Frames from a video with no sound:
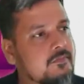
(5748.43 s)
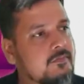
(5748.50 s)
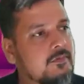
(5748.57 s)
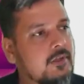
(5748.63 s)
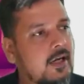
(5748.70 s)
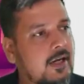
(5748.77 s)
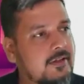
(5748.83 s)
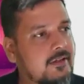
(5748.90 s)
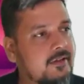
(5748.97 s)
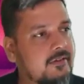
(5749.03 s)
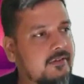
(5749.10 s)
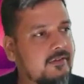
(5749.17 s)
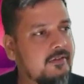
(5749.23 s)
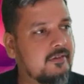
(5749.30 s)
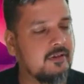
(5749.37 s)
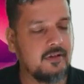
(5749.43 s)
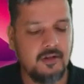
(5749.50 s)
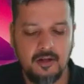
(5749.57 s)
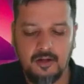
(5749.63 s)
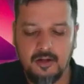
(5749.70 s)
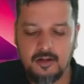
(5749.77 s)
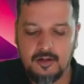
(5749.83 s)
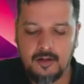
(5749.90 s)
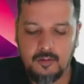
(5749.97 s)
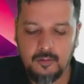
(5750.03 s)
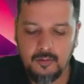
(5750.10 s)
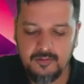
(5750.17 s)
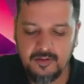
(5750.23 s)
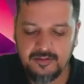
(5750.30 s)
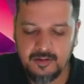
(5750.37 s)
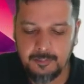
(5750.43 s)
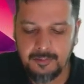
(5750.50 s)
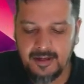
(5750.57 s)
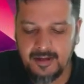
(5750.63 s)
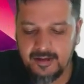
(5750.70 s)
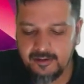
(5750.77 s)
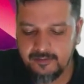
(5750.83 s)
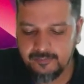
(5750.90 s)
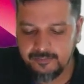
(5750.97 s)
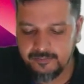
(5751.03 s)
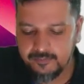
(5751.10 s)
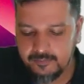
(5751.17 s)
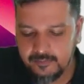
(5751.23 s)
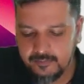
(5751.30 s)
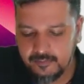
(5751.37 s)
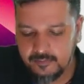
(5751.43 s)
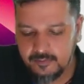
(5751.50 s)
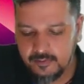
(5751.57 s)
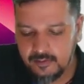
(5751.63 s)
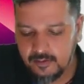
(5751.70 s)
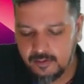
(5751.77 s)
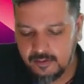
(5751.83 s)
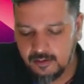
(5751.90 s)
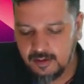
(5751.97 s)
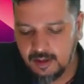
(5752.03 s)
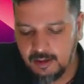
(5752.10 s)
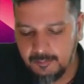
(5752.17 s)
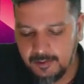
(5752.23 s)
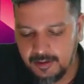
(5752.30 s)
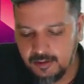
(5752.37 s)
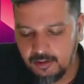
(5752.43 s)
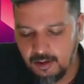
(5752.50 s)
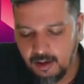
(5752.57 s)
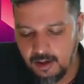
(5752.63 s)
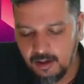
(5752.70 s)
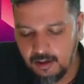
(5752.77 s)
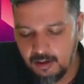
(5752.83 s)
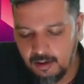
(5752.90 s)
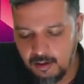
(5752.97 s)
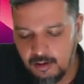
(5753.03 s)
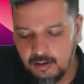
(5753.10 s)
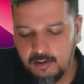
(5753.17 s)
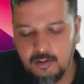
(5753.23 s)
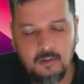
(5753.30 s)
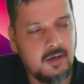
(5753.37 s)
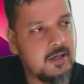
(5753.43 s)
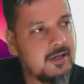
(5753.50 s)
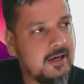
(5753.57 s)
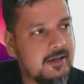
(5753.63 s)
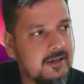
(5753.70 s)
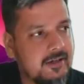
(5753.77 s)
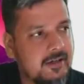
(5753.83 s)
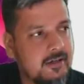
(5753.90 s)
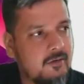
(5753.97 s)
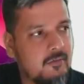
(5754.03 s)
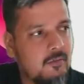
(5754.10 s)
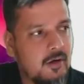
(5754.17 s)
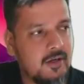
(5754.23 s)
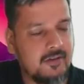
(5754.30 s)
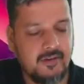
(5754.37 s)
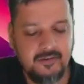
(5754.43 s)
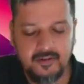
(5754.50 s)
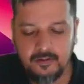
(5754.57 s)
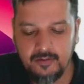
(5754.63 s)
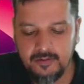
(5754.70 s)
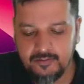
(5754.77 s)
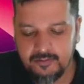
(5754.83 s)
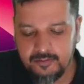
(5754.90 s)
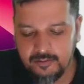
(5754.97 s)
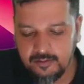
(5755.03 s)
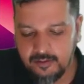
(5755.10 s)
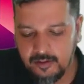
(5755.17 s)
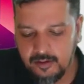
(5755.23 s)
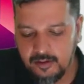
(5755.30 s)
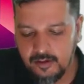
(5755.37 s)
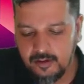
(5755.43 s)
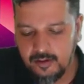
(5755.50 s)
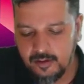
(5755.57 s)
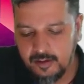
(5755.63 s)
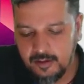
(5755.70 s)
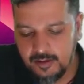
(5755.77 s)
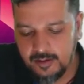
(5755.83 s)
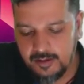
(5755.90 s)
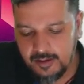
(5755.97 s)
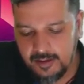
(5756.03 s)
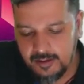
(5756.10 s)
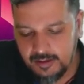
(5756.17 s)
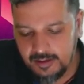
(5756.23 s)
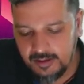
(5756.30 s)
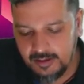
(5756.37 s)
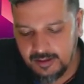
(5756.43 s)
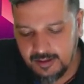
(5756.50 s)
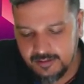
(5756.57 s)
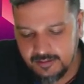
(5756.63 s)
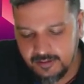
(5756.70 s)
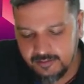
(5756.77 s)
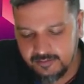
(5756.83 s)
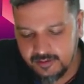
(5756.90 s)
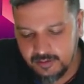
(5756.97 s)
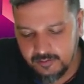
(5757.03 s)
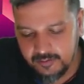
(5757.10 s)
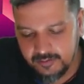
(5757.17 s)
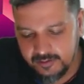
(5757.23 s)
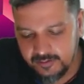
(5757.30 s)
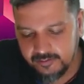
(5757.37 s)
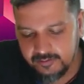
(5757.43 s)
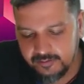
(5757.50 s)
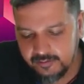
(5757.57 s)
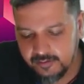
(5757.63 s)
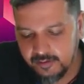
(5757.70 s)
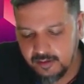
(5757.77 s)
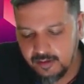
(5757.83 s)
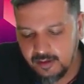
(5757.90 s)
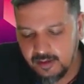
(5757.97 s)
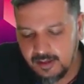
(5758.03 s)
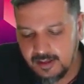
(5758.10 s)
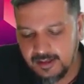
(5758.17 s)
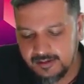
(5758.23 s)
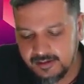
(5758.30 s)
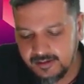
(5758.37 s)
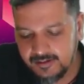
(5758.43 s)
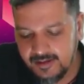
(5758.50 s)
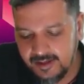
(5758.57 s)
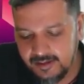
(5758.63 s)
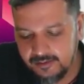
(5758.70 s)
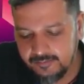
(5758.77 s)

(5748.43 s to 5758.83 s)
Others. Now who is the supplier? Government or local category. What is the service? Any other services other than